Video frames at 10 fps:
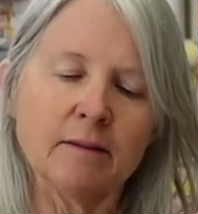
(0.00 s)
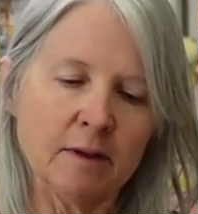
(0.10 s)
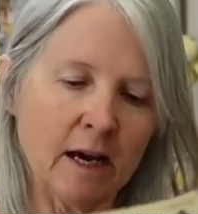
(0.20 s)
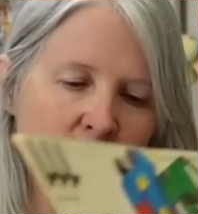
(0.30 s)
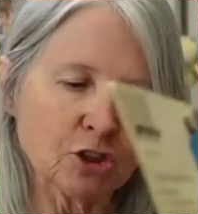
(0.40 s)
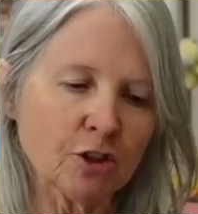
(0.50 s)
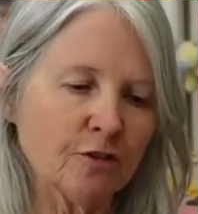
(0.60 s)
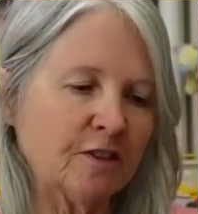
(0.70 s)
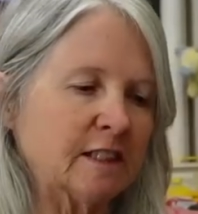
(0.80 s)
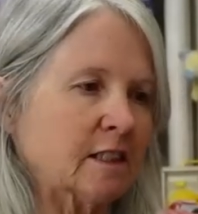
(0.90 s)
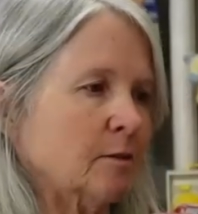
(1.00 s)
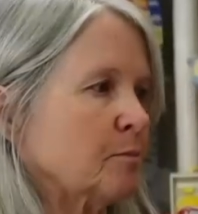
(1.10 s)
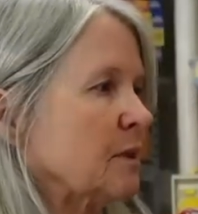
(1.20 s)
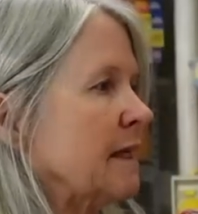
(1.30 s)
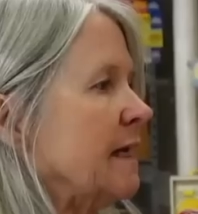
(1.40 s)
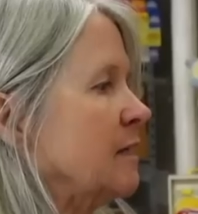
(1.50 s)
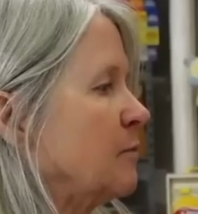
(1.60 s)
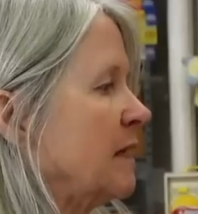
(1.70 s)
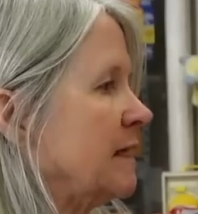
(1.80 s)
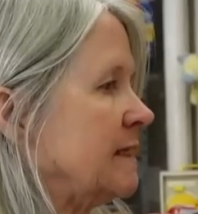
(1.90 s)
Not sure if it's complete,
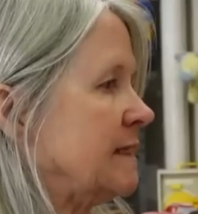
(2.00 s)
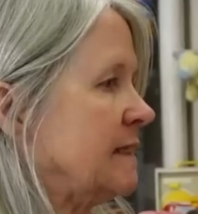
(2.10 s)
but it